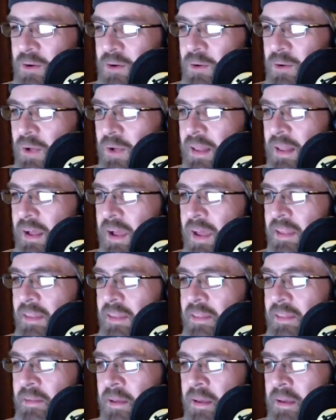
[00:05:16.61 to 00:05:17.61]

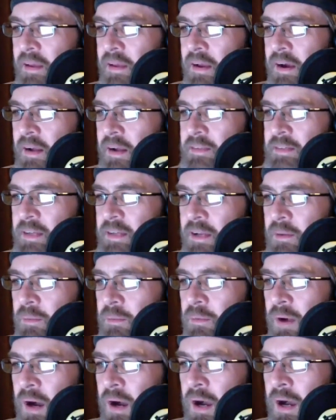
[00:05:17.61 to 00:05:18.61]
I I'll tell you,
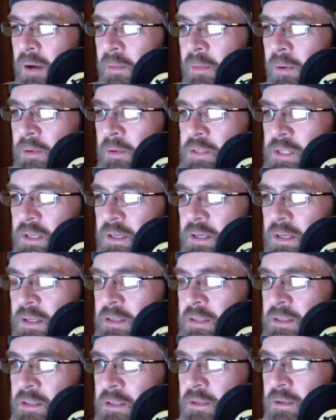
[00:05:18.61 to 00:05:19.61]
I was talking
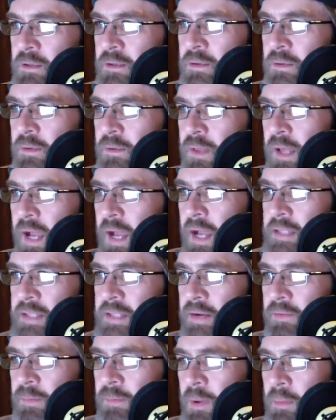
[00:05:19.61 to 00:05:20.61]
to the guys
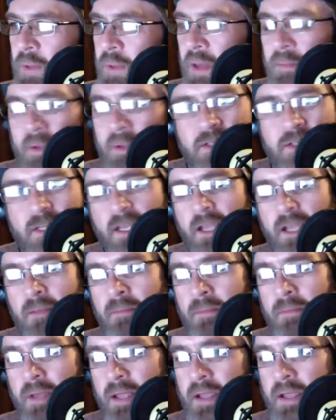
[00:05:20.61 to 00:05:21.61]
after my Bad Magic game,
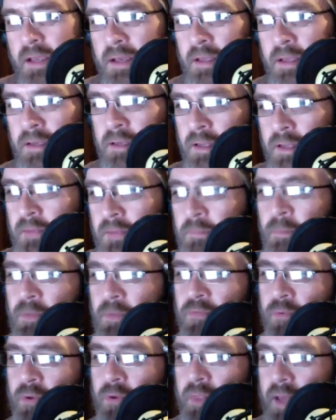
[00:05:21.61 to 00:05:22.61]
and even
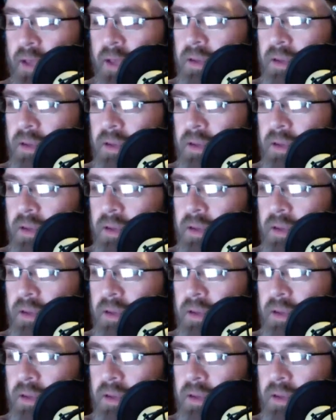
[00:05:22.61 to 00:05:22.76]
before that,